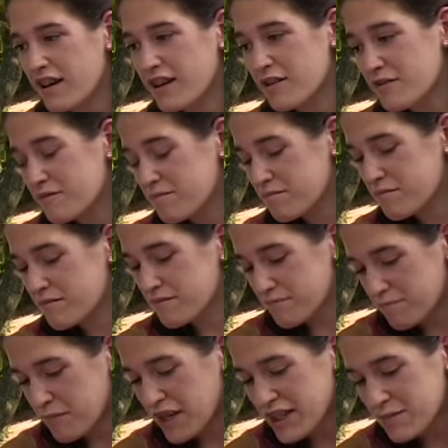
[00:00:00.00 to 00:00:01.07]
it
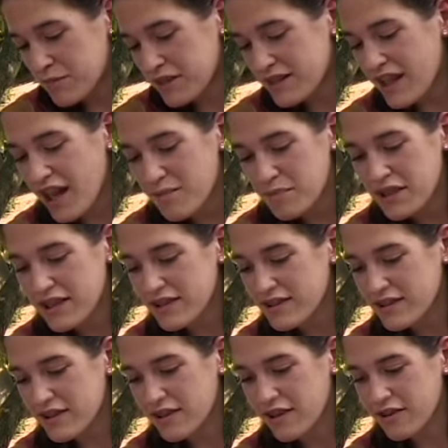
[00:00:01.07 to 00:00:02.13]
makes me sad
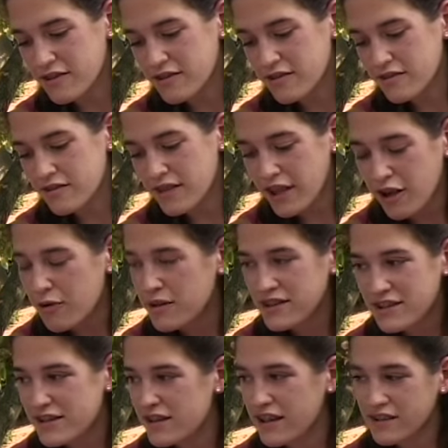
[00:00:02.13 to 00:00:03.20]
because they
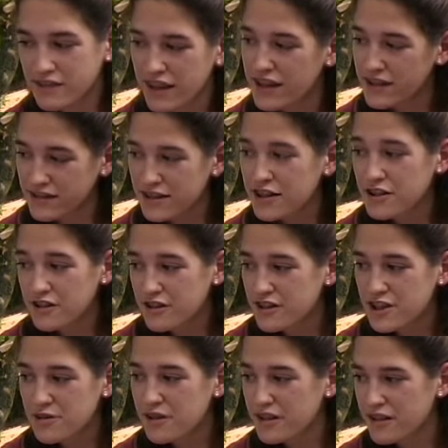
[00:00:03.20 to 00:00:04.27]
continue to
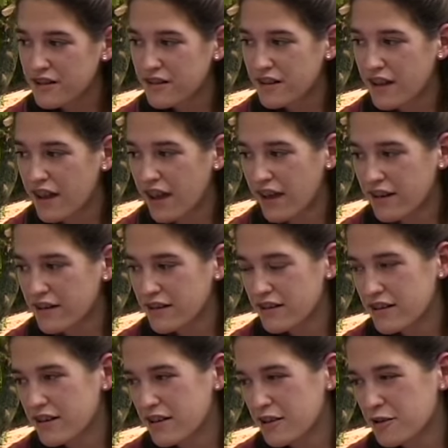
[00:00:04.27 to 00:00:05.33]
do it. And,
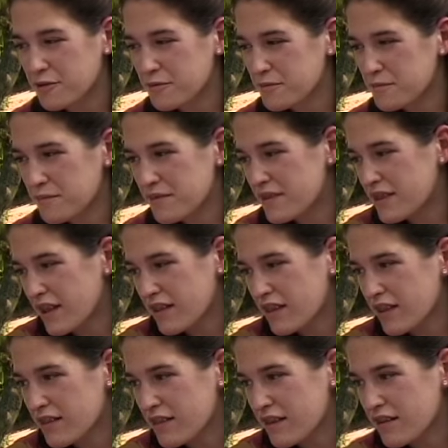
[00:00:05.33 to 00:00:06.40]
you know, they
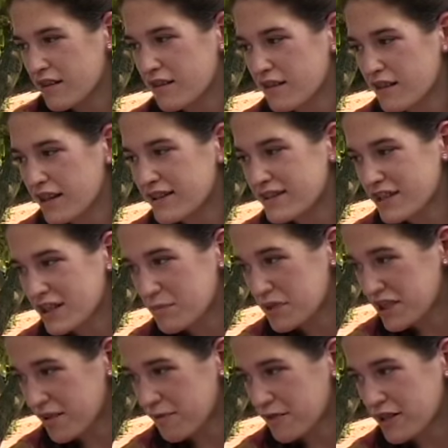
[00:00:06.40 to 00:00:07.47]
think that it's going to
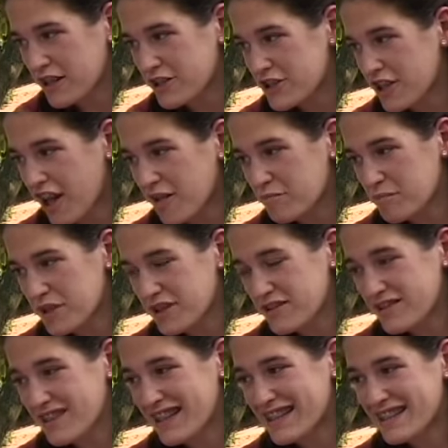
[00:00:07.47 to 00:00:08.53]
be different each time, but
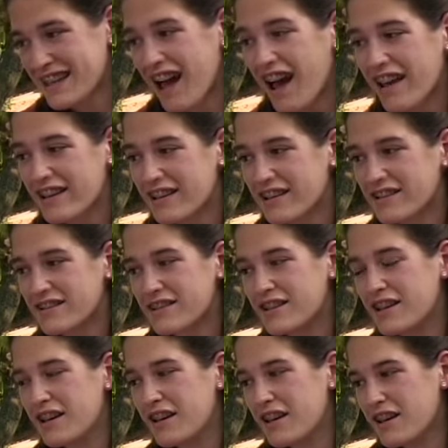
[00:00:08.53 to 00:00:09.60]
it's not. And,
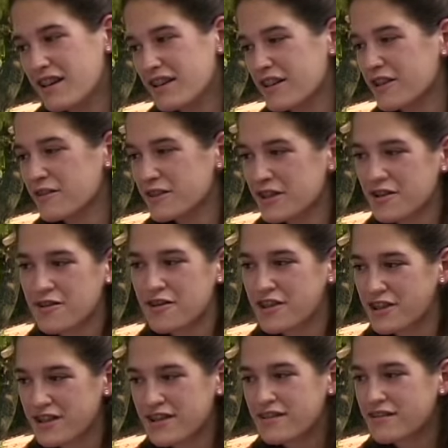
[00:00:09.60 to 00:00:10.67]
you know, so they're
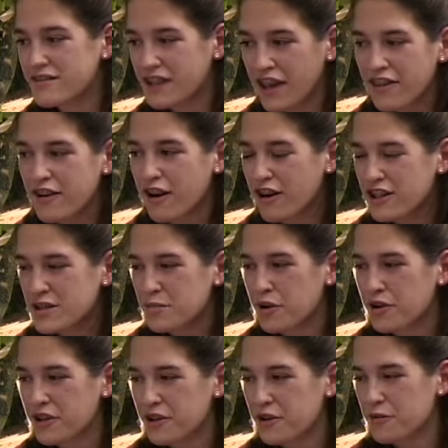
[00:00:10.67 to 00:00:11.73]
just getting their hearts
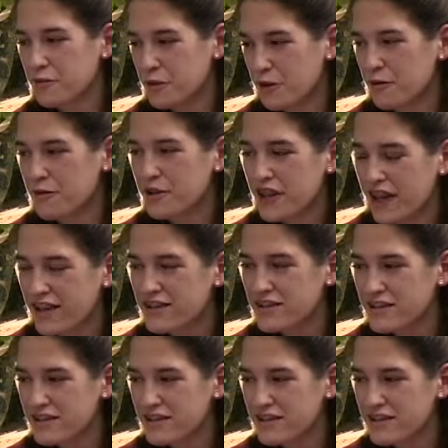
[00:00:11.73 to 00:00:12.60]
broken over and over again.